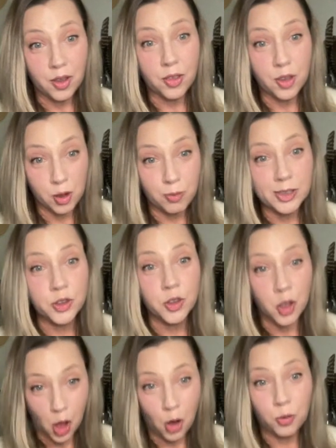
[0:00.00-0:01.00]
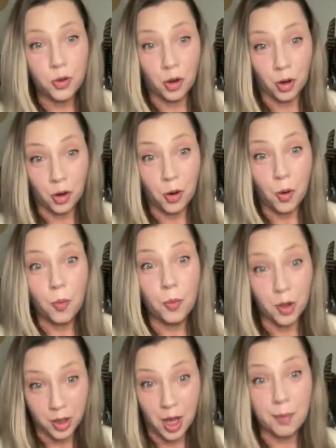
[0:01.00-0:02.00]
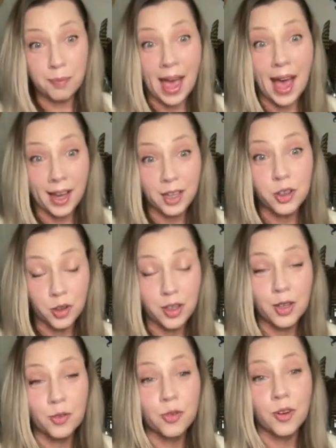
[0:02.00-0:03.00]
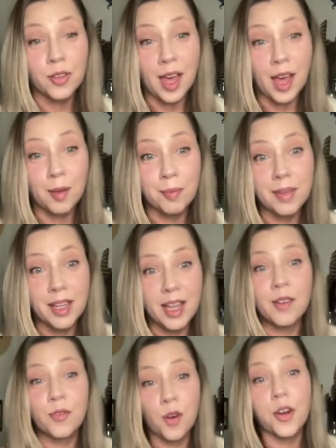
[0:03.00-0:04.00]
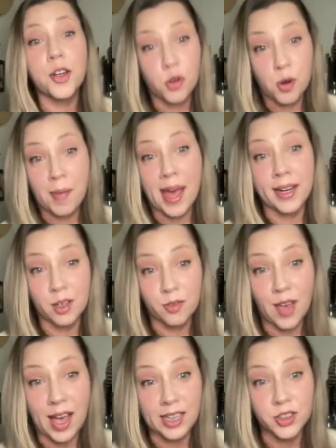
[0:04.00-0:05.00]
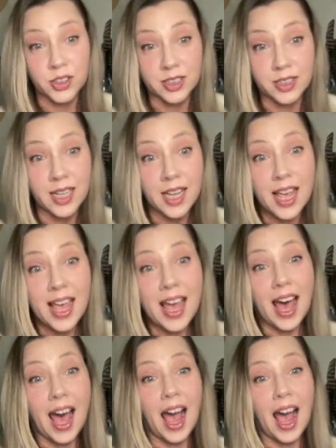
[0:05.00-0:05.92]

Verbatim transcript: the original owner will come back looking for them in very dramatic fashion. Oh.